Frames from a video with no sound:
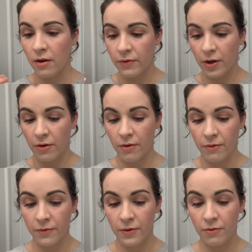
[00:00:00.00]
of
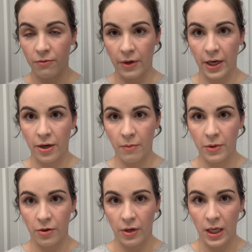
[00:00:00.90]
Rare
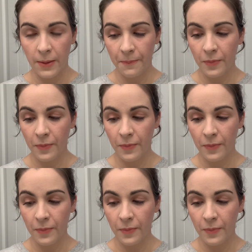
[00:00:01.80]
Beauty